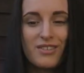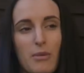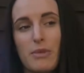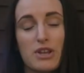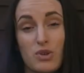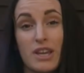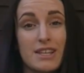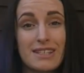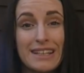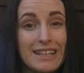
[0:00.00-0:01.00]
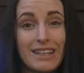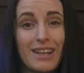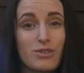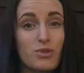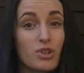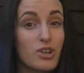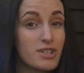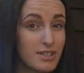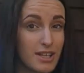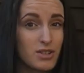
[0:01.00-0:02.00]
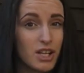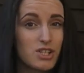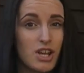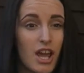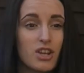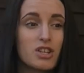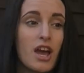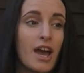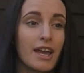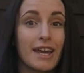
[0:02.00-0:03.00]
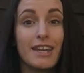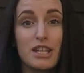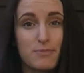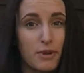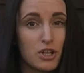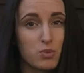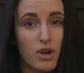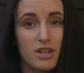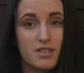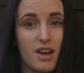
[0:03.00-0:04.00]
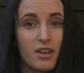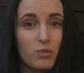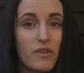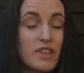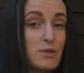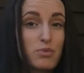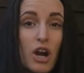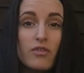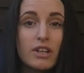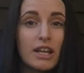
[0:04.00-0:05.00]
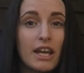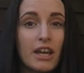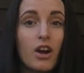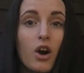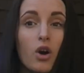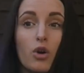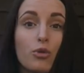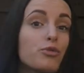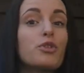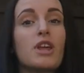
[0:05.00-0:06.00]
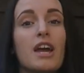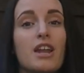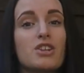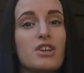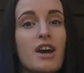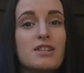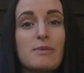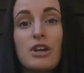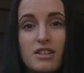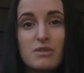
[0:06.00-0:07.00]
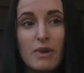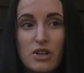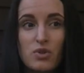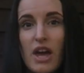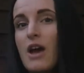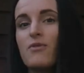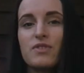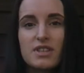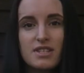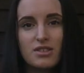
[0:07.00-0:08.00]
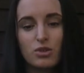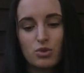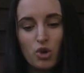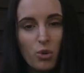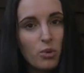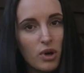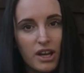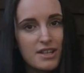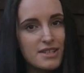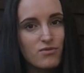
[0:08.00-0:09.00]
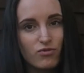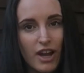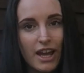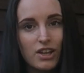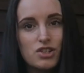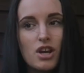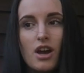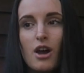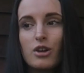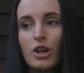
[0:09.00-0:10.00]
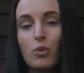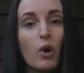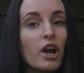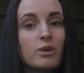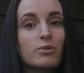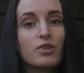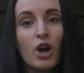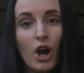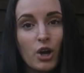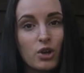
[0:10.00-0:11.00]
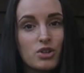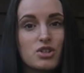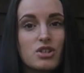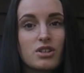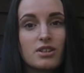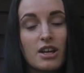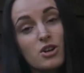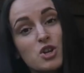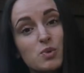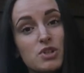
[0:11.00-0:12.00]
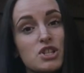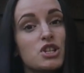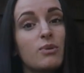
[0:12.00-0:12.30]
Make sure he gets clean needles, going to the needle exchange, getting his blood work done, whether that's privately or through the NHS, to make sure that everything's still normal and it's in range. You know, working with a coach that knows what they're